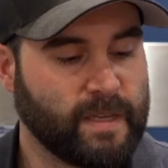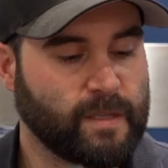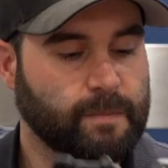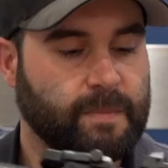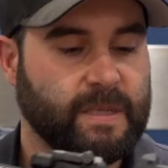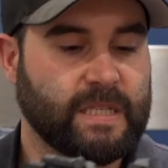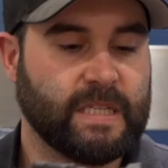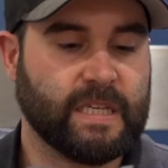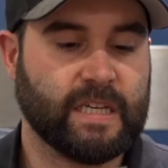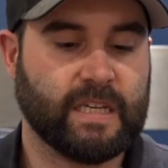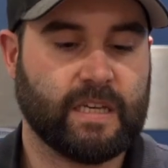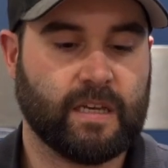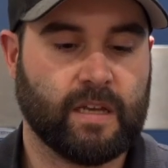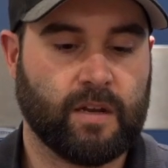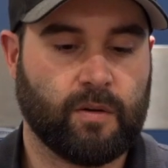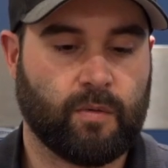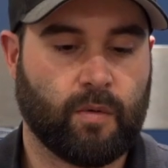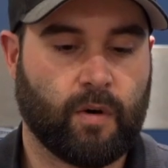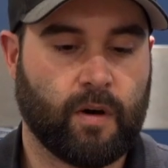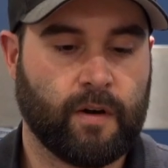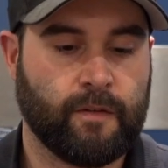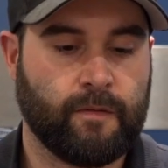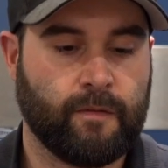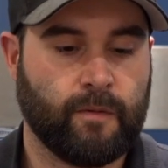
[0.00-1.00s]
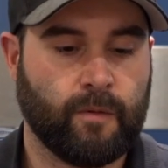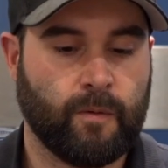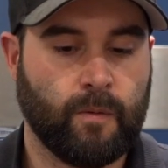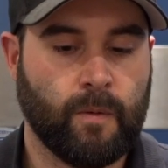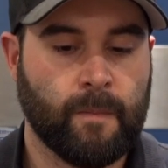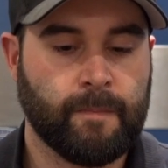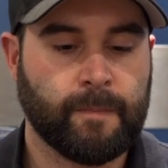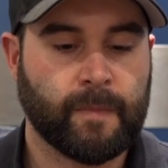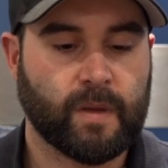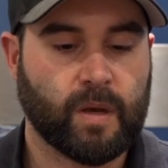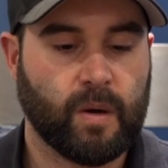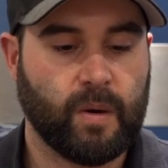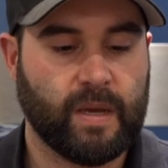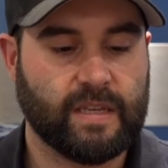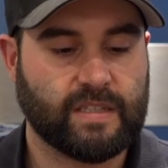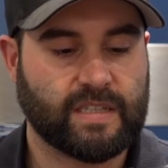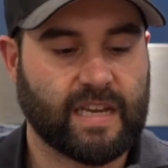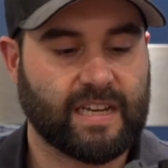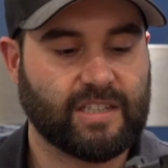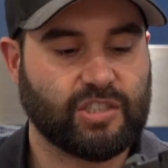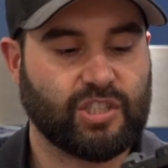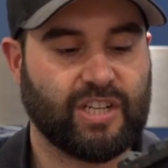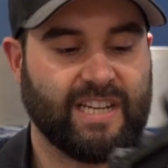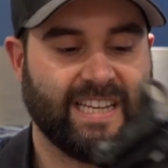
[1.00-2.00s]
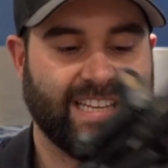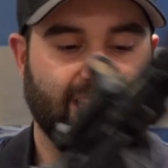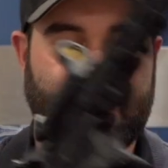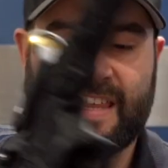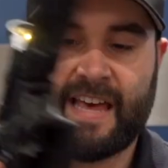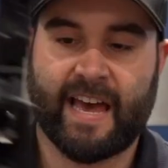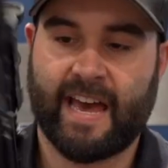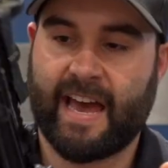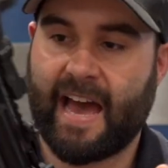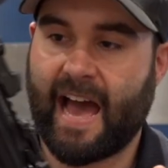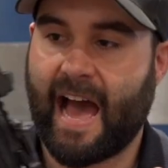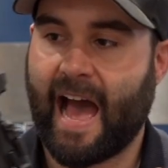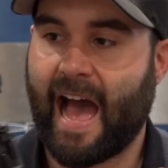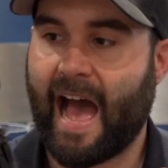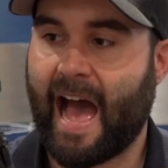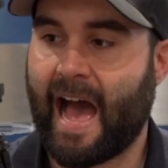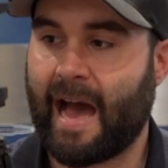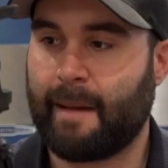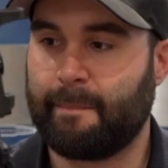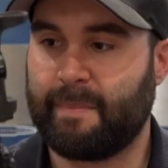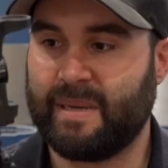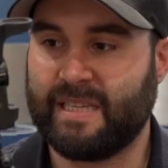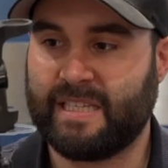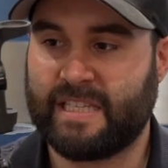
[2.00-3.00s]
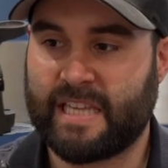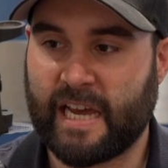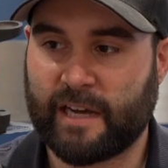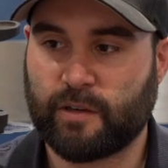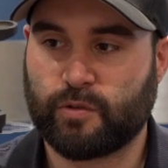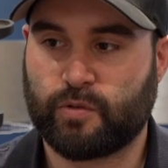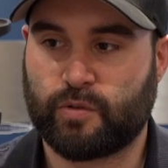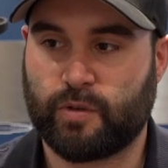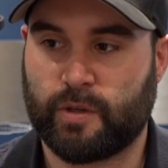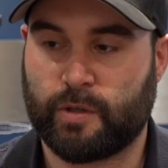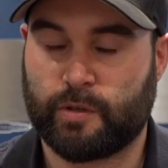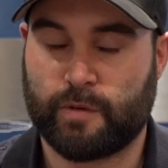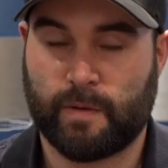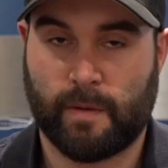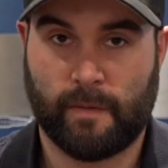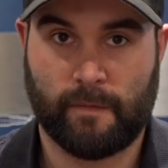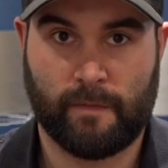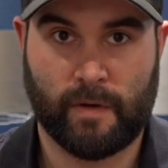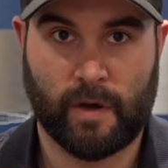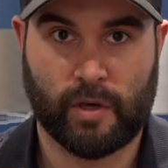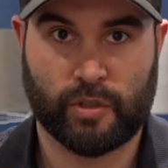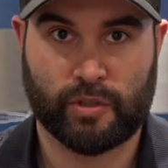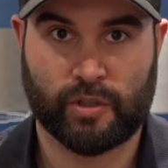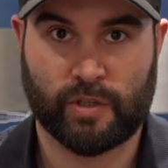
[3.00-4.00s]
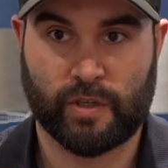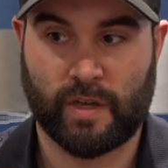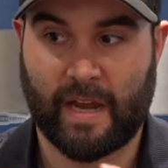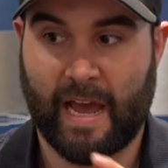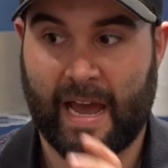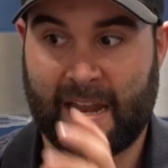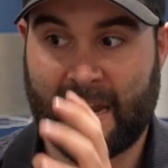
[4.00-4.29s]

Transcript: this particular rifle, it's actually their ambidextrous version,